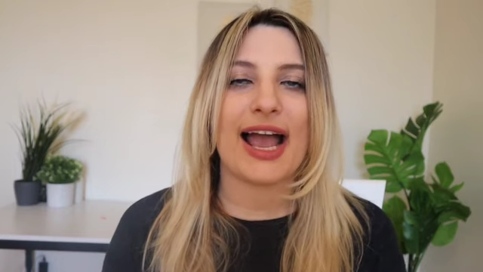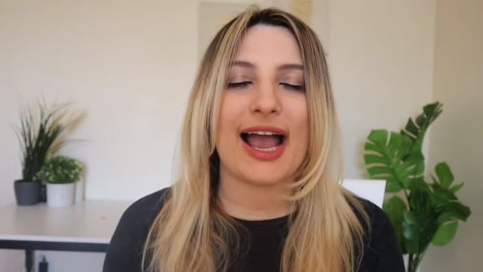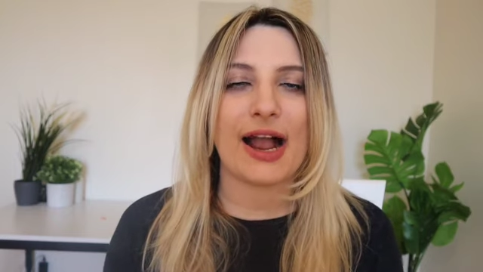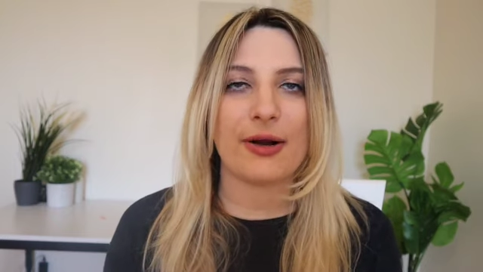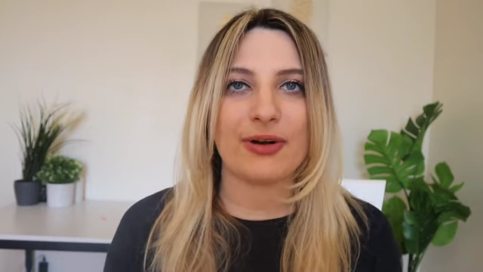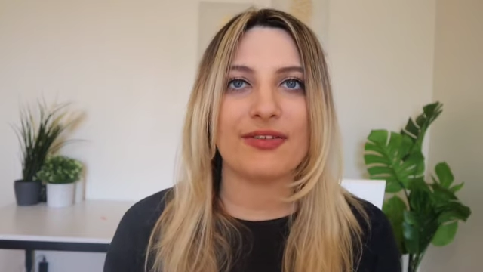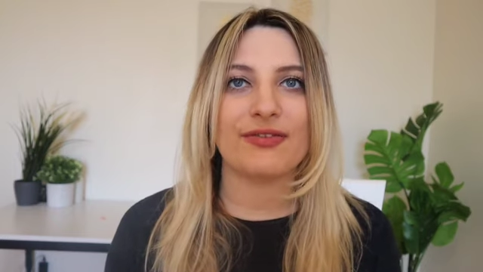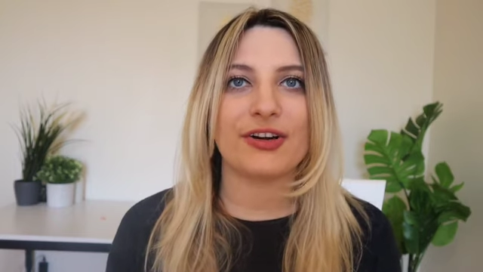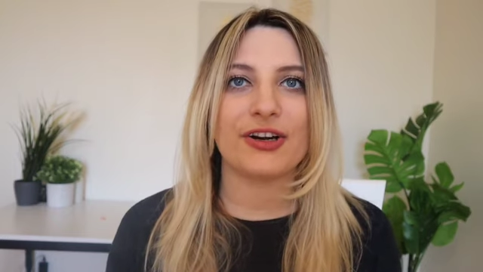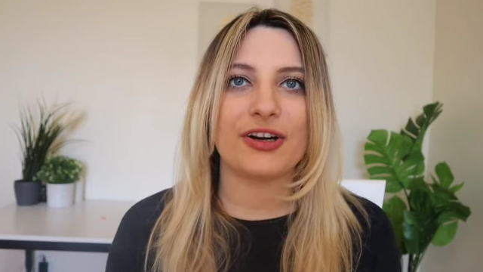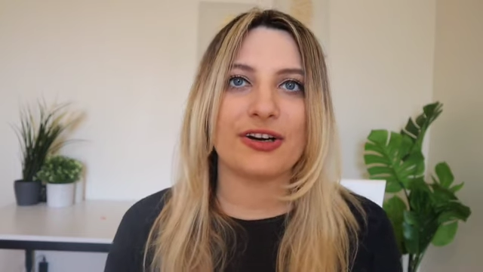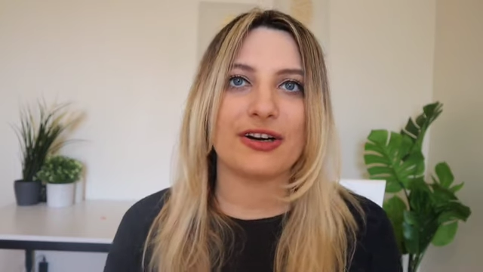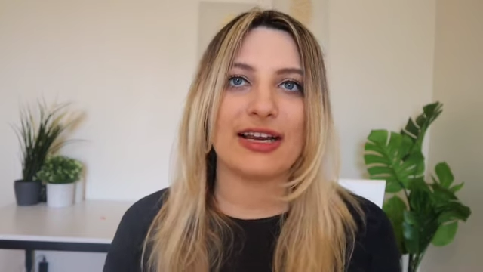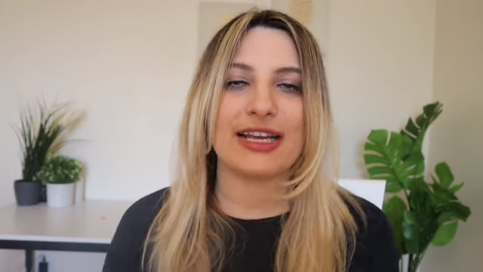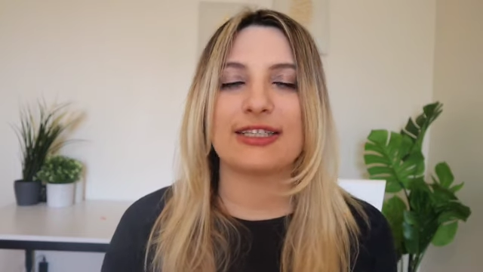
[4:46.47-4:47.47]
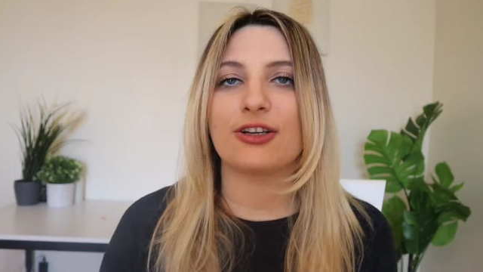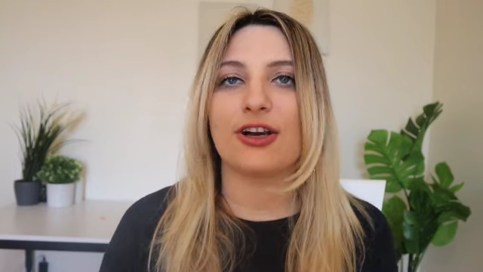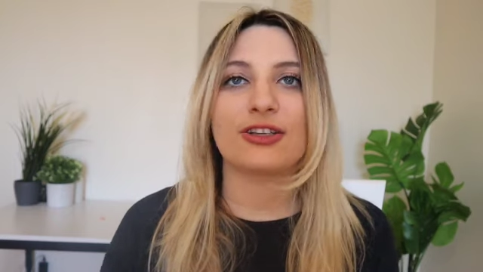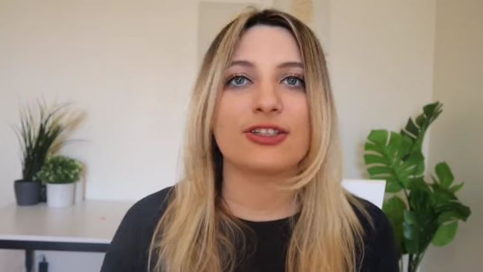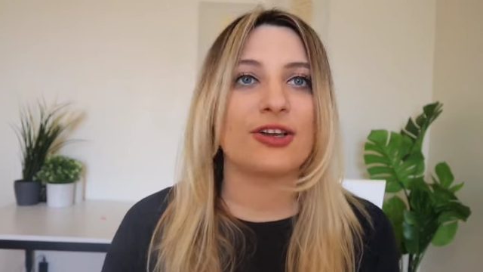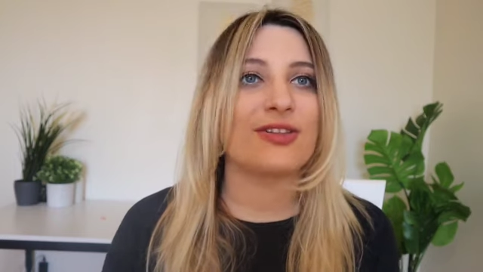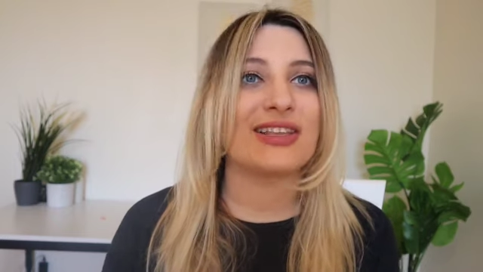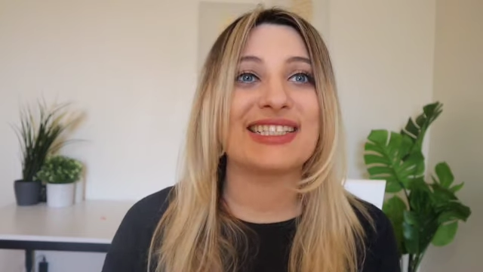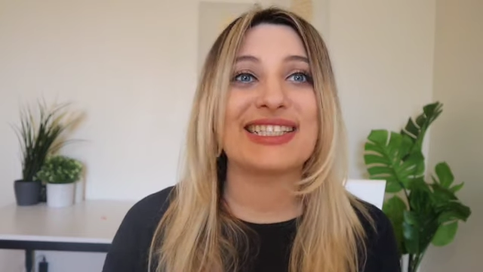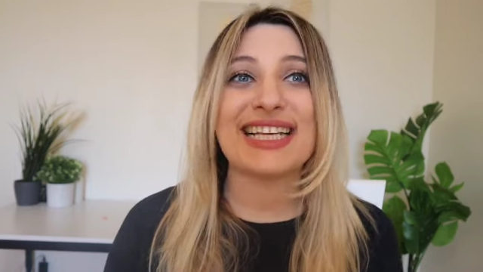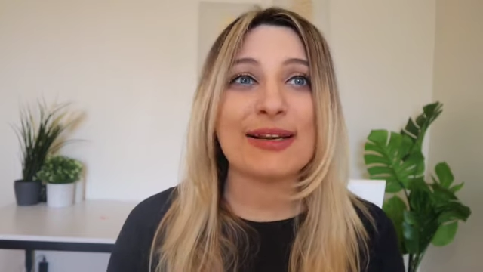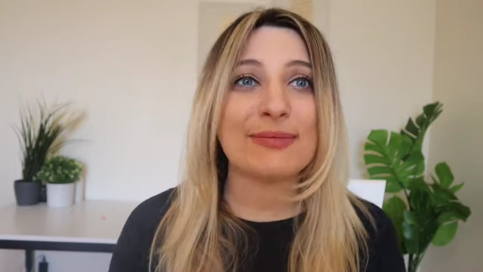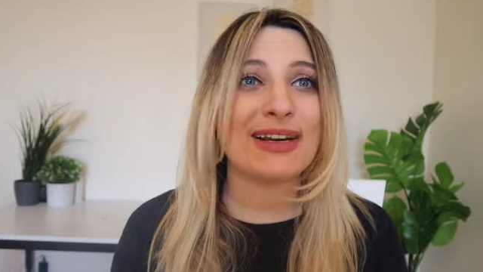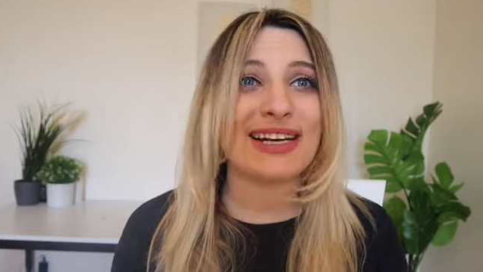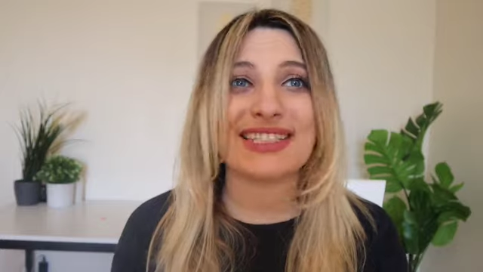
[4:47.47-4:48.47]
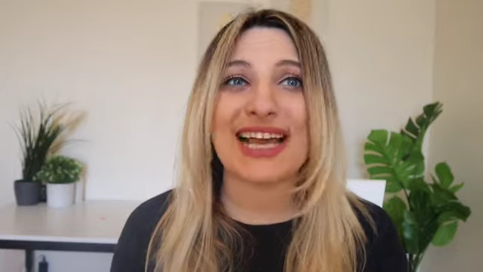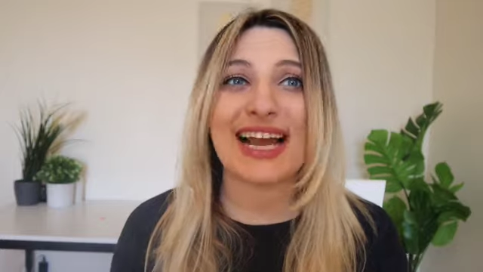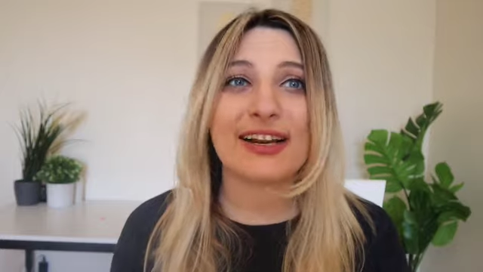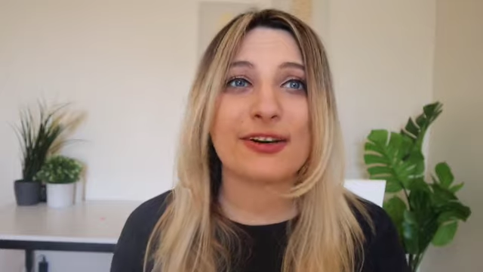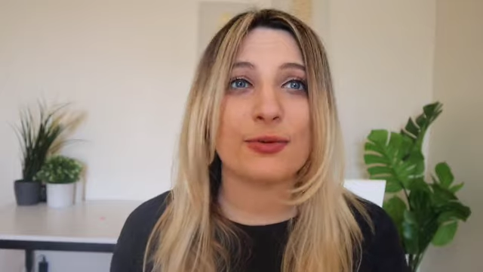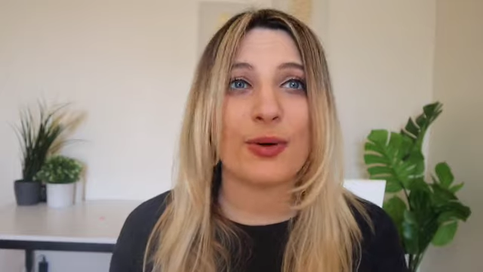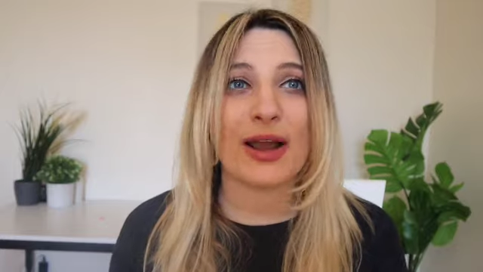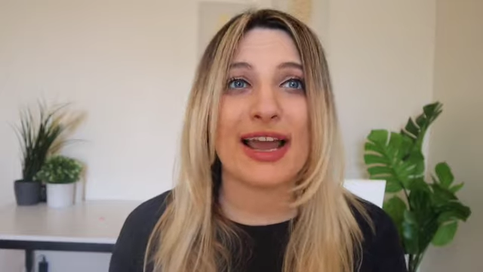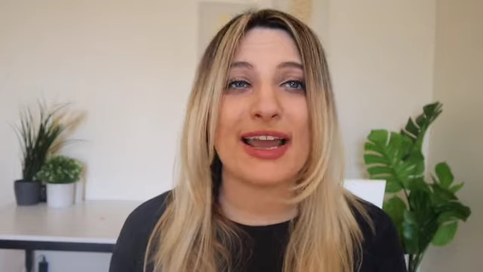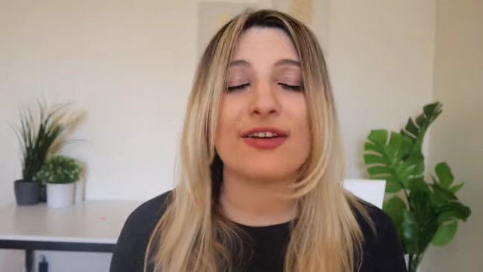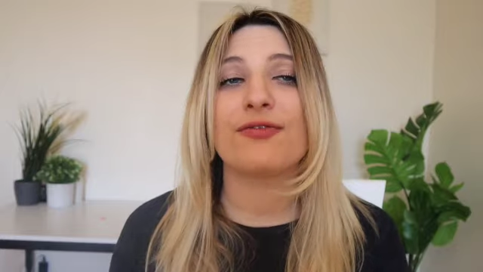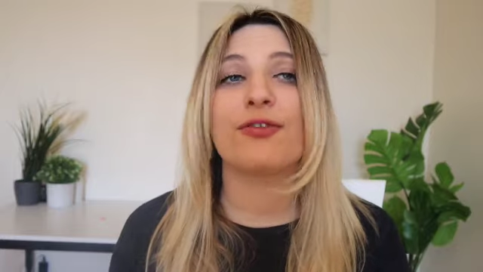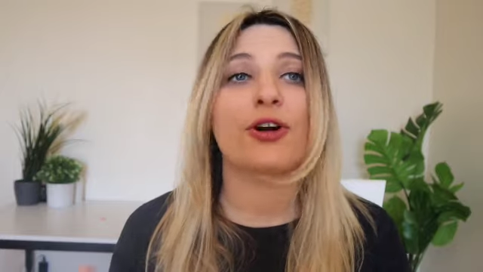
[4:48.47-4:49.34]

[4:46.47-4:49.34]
However, it's also the same exact way